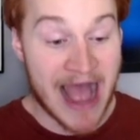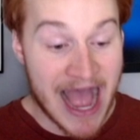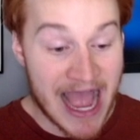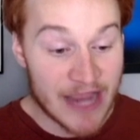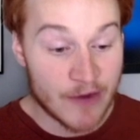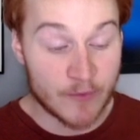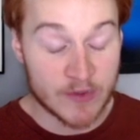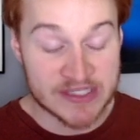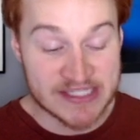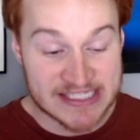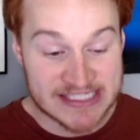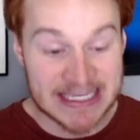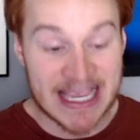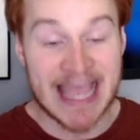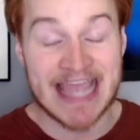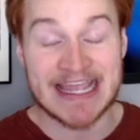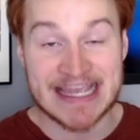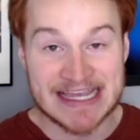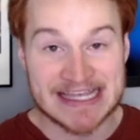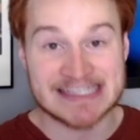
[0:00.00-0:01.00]
I would
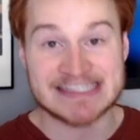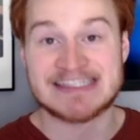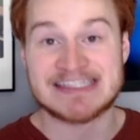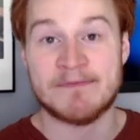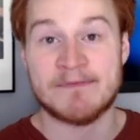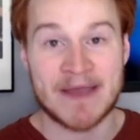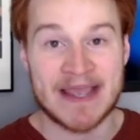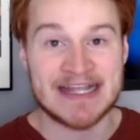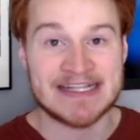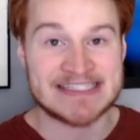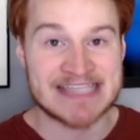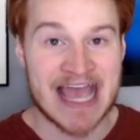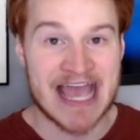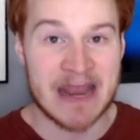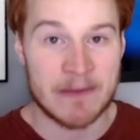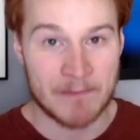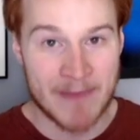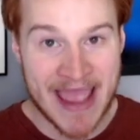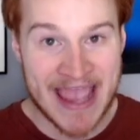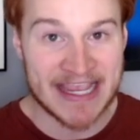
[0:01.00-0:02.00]
say, is the Big
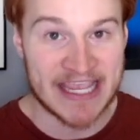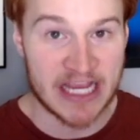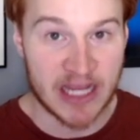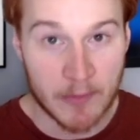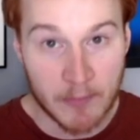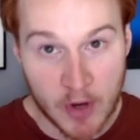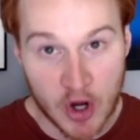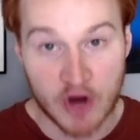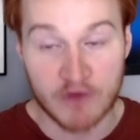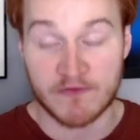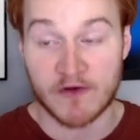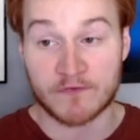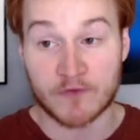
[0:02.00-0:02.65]
Ten making a move.